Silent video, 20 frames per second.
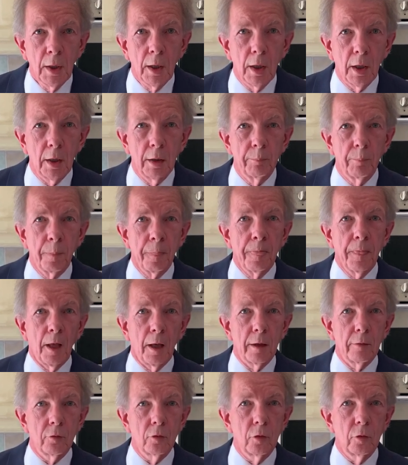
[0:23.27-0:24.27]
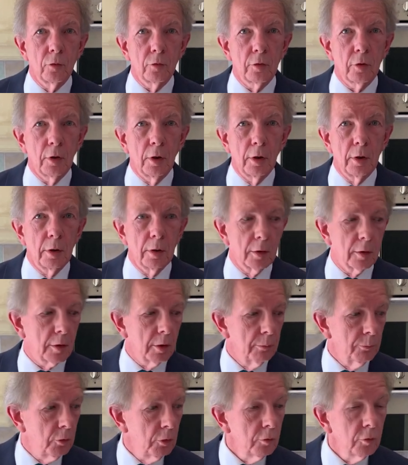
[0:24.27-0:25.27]
I've got a
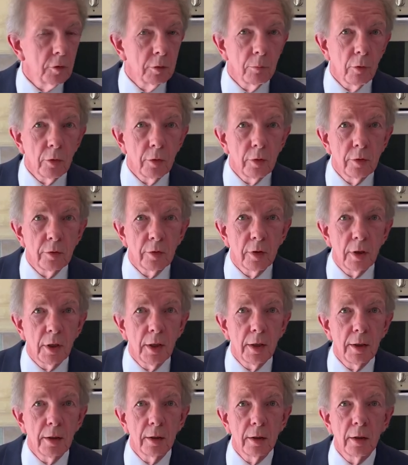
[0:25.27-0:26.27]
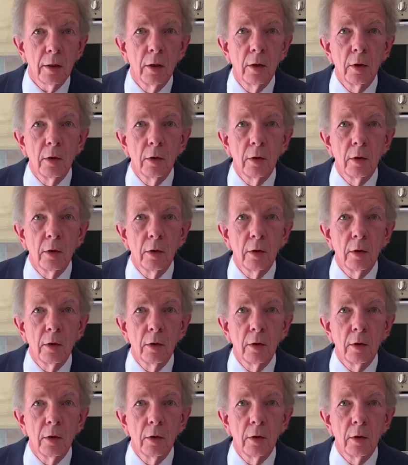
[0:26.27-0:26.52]
computer monitor here